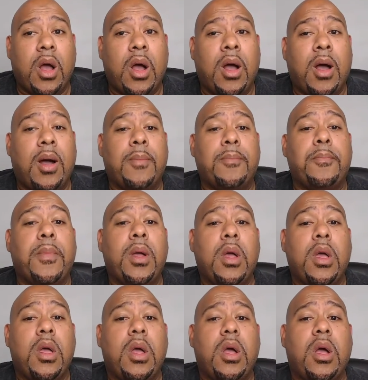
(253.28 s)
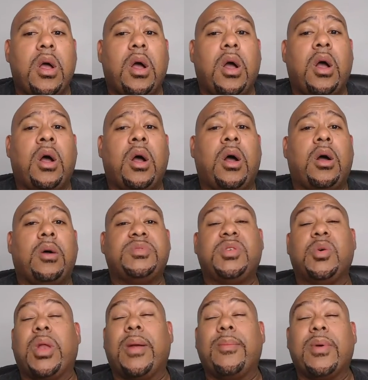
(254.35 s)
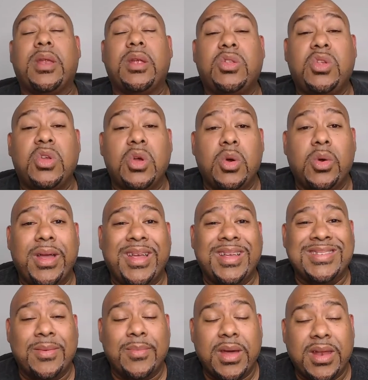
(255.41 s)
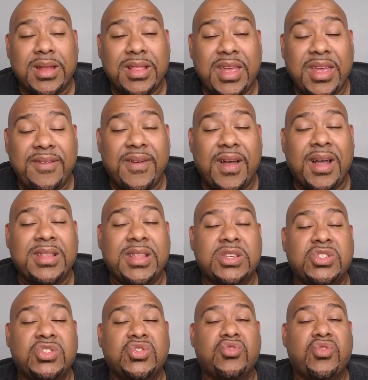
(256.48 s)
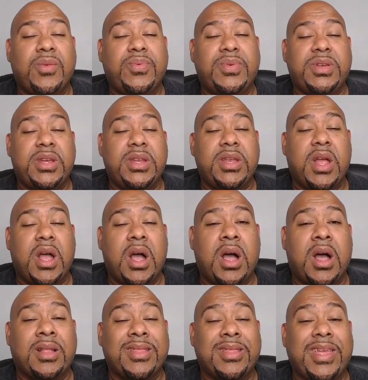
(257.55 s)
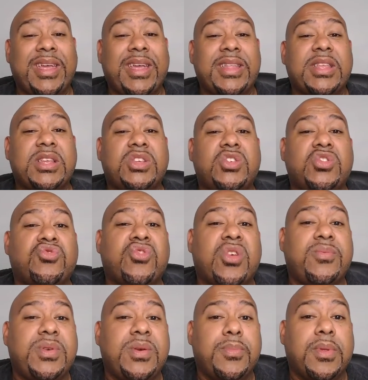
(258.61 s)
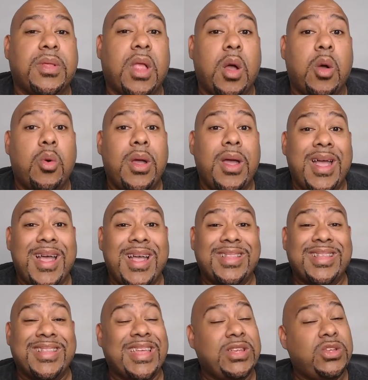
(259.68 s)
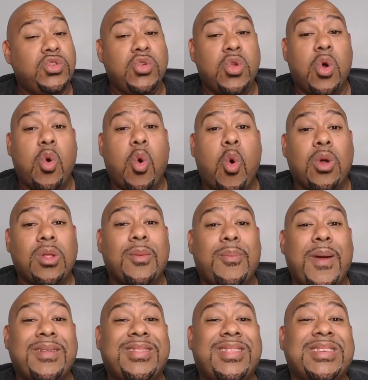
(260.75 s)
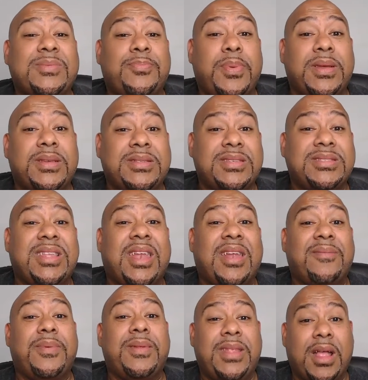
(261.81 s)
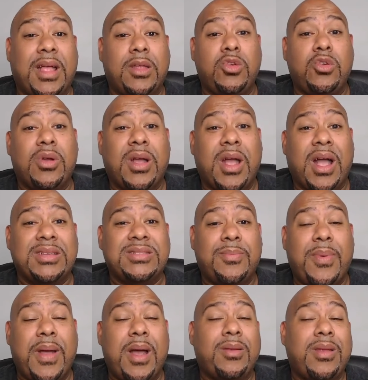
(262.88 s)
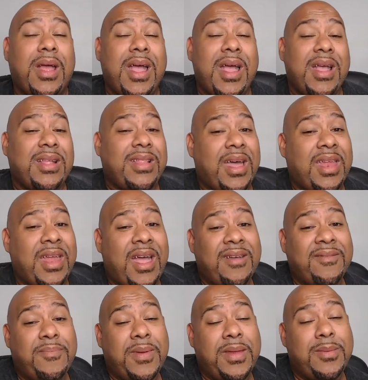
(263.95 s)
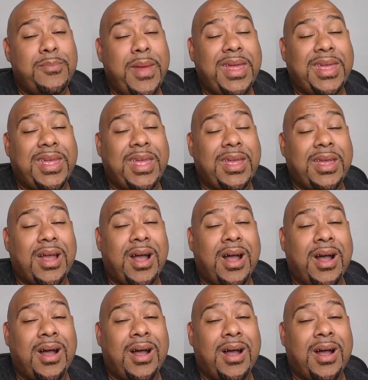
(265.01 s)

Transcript: So what I'm going to do is I'm going to leave a description, a link in this description below to let you know all about this business that I've been telling you guys about that have been making